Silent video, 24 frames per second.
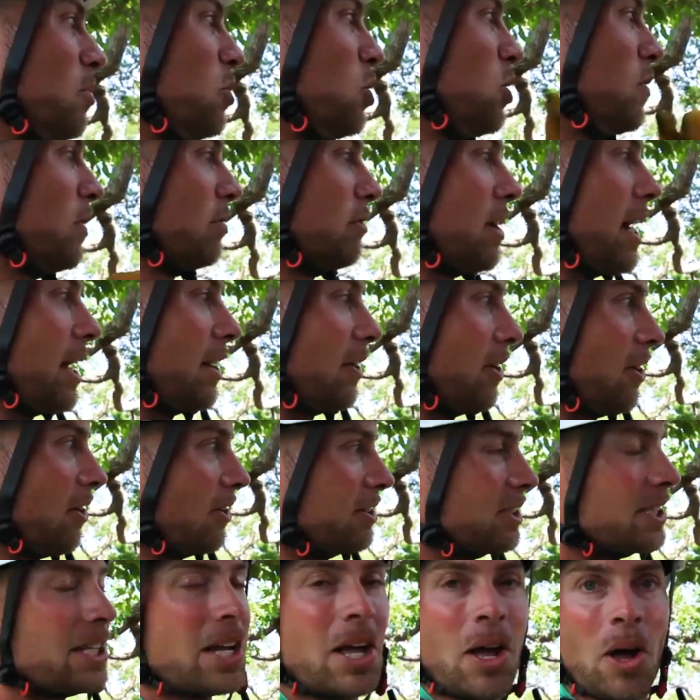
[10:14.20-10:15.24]
Moving right
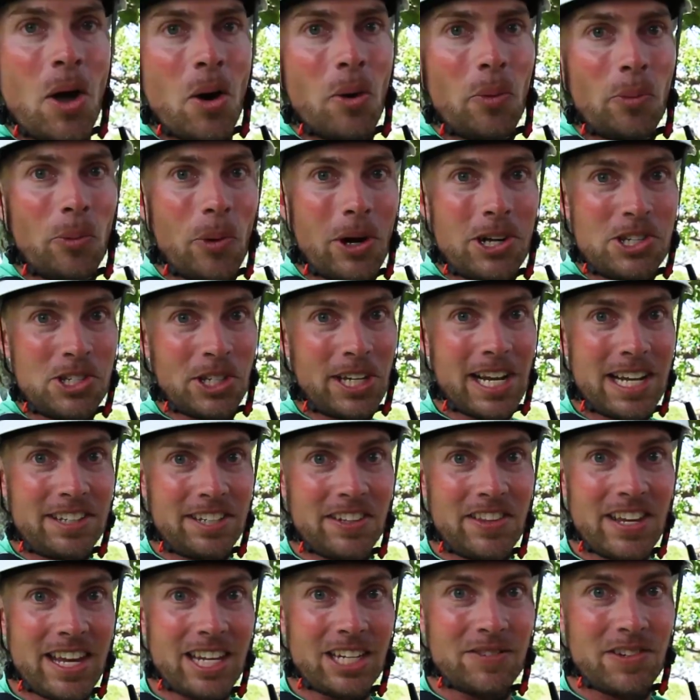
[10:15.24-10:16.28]
along. Once you get
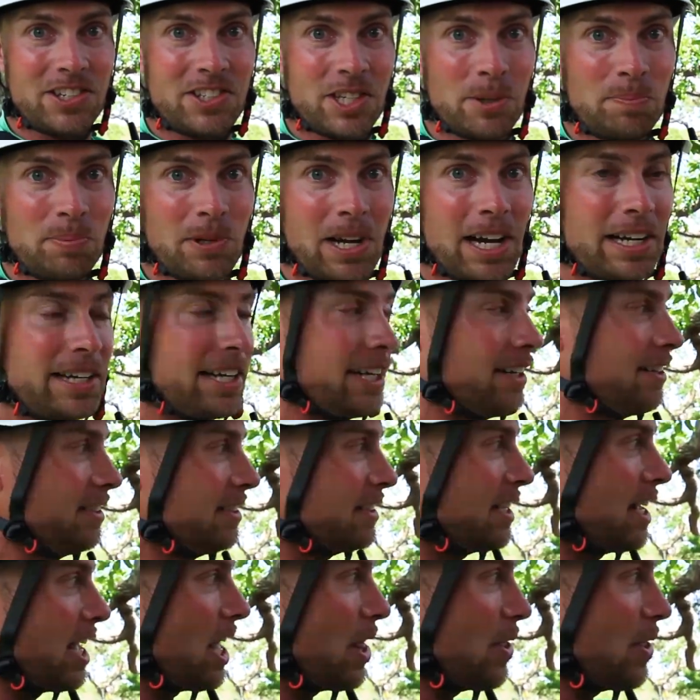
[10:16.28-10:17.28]
to the end of a zip line here,